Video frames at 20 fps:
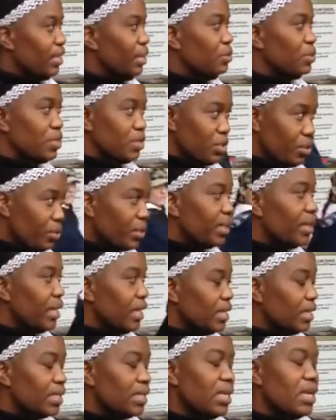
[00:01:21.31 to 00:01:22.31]
there was no
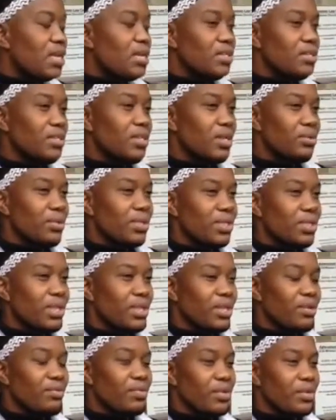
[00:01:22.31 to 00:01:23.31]
yes so that was
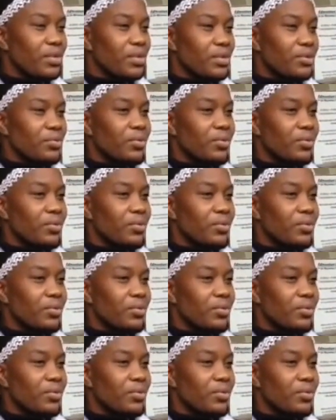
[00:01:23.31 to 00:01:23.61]
kind of a